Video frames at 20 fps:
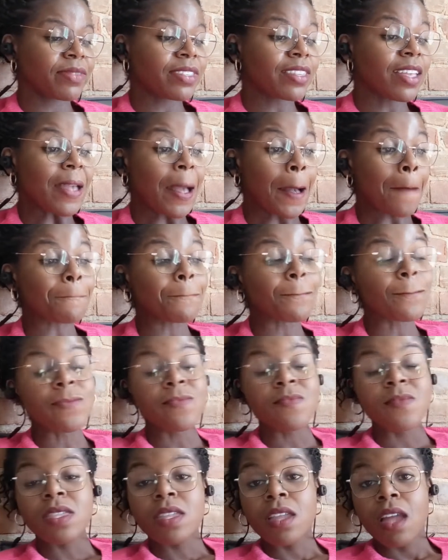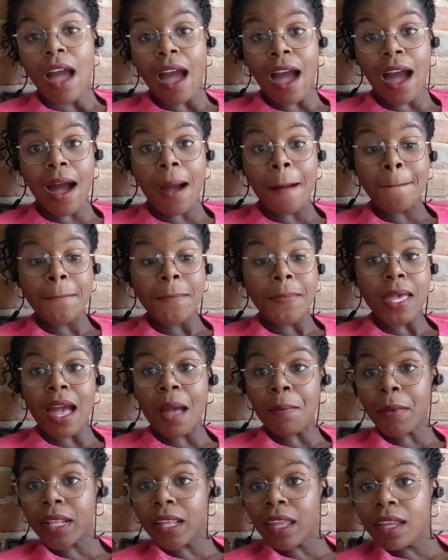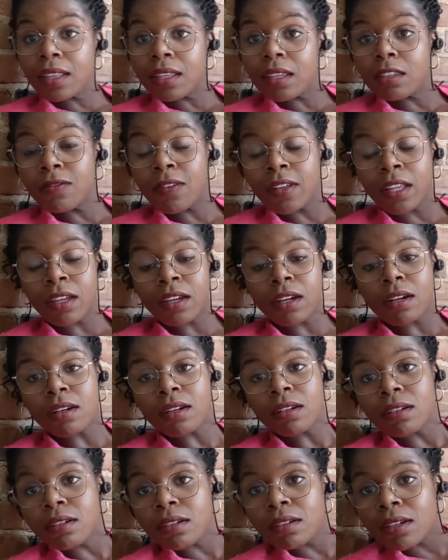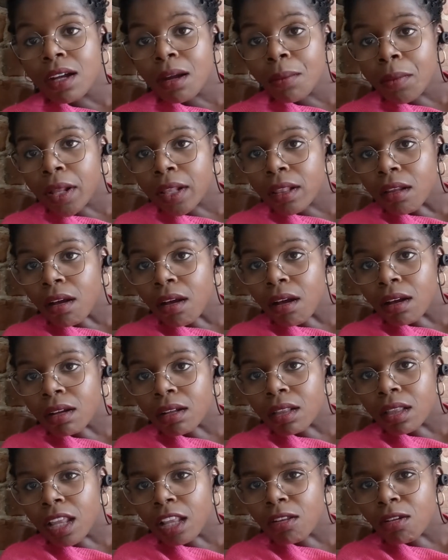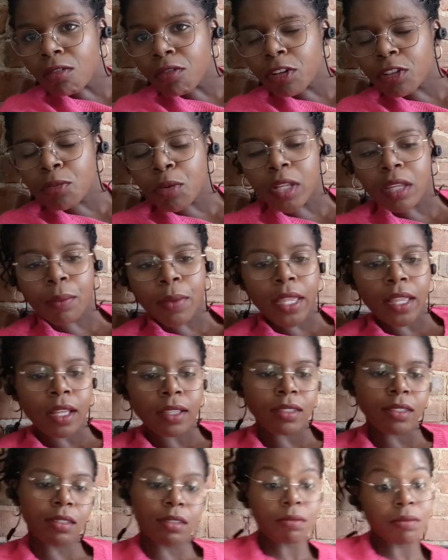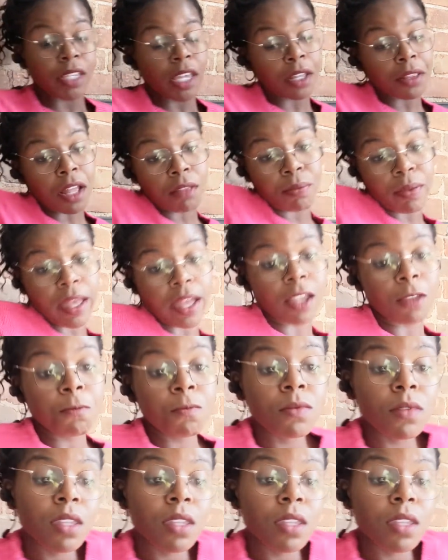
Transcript: Yeah. I'm gonna end this video. How much long? A little over 20 minutes. Okay, not bad.